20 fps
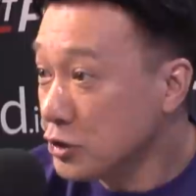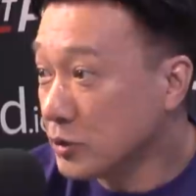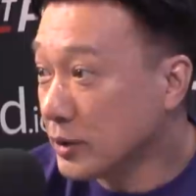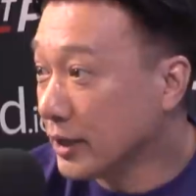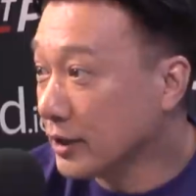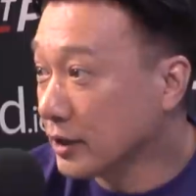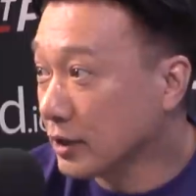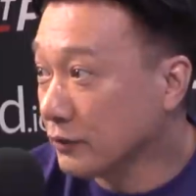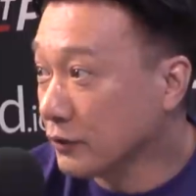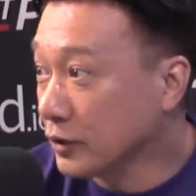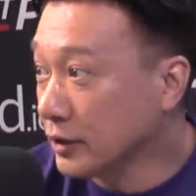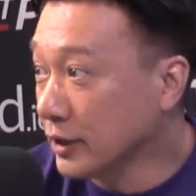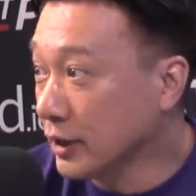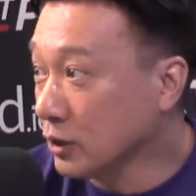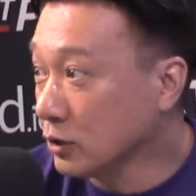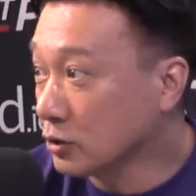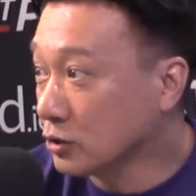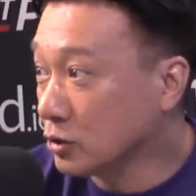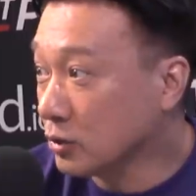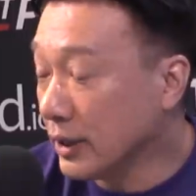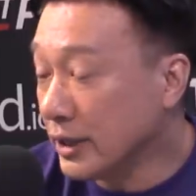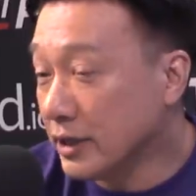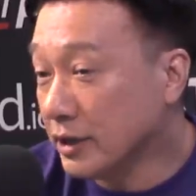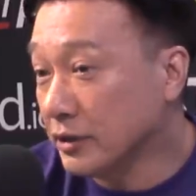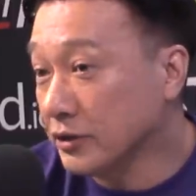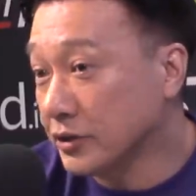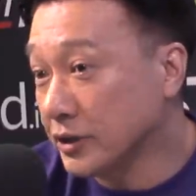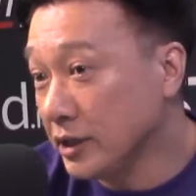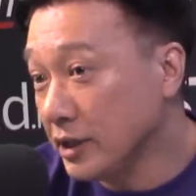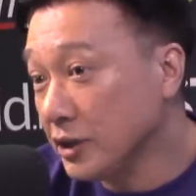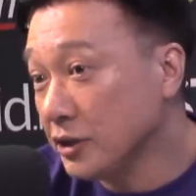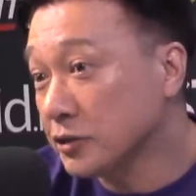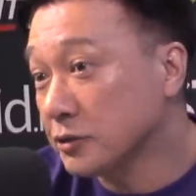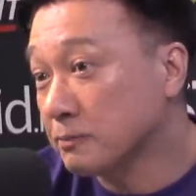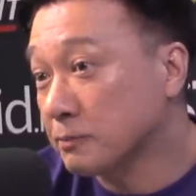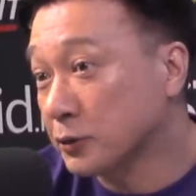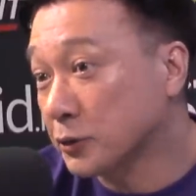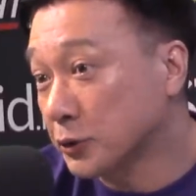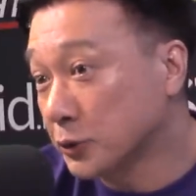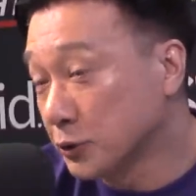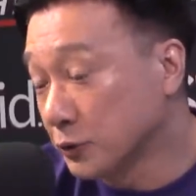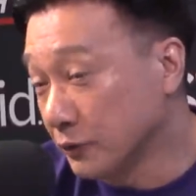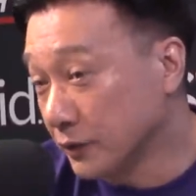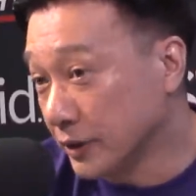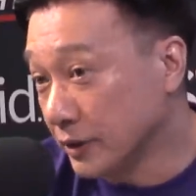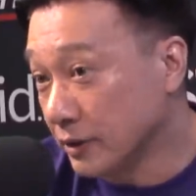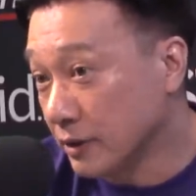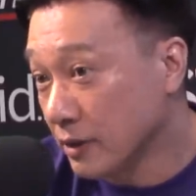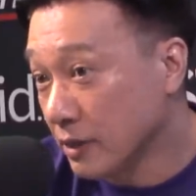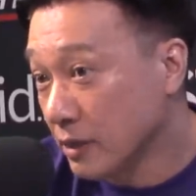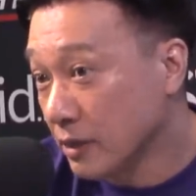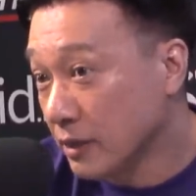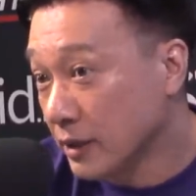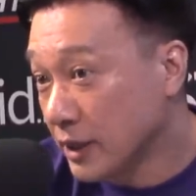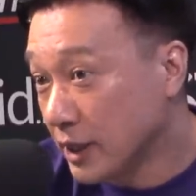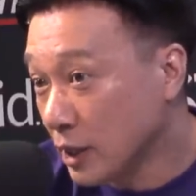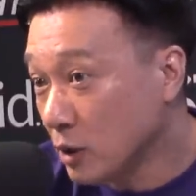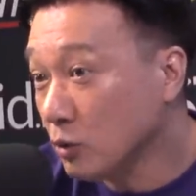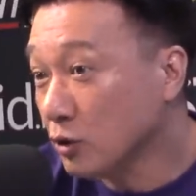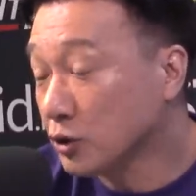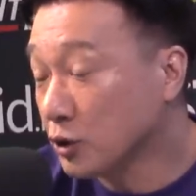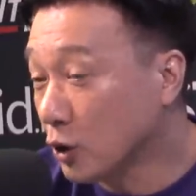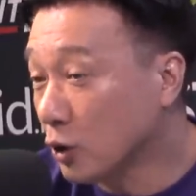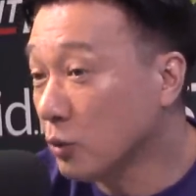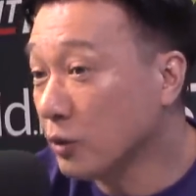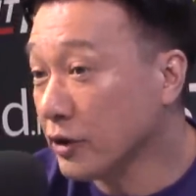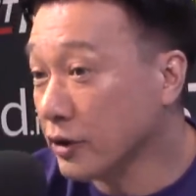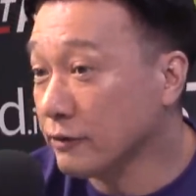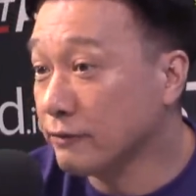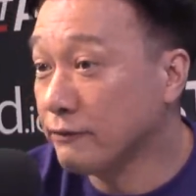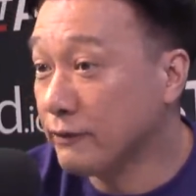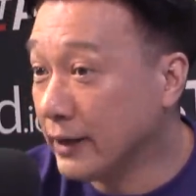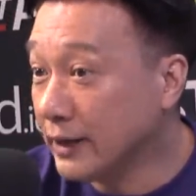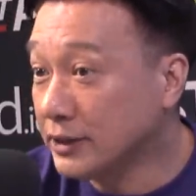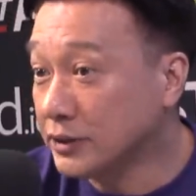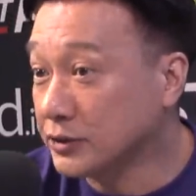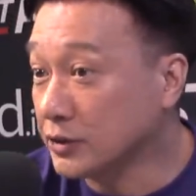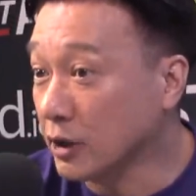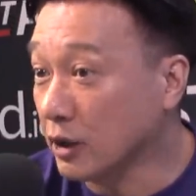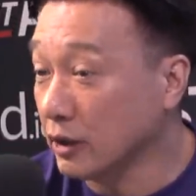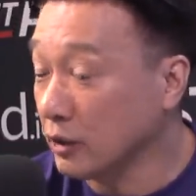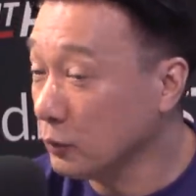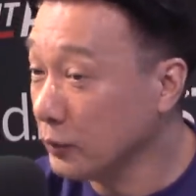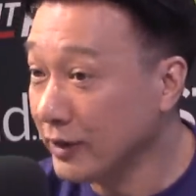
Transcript: you got to give Canelo credit because he has proven he will go where the fights are.